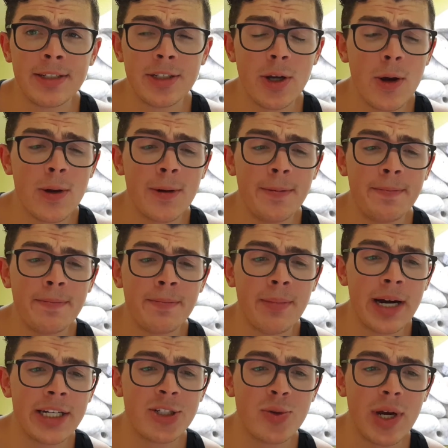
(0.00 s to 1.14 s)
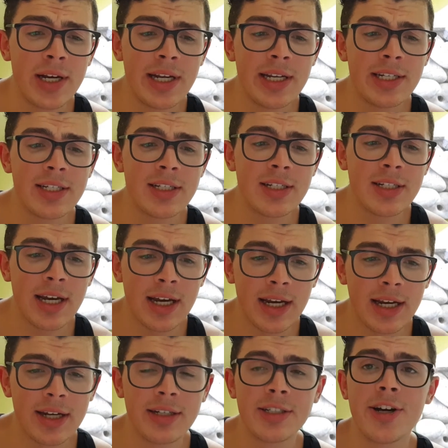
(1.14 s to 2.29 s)
So, my
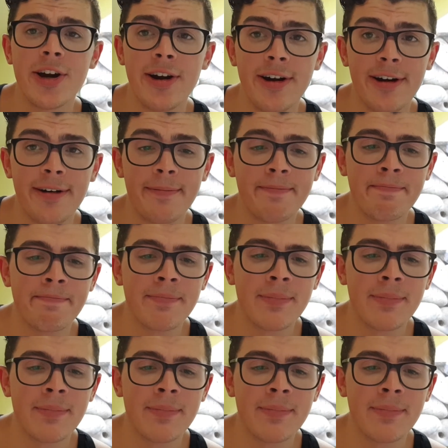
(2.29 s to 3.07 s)
22nd car,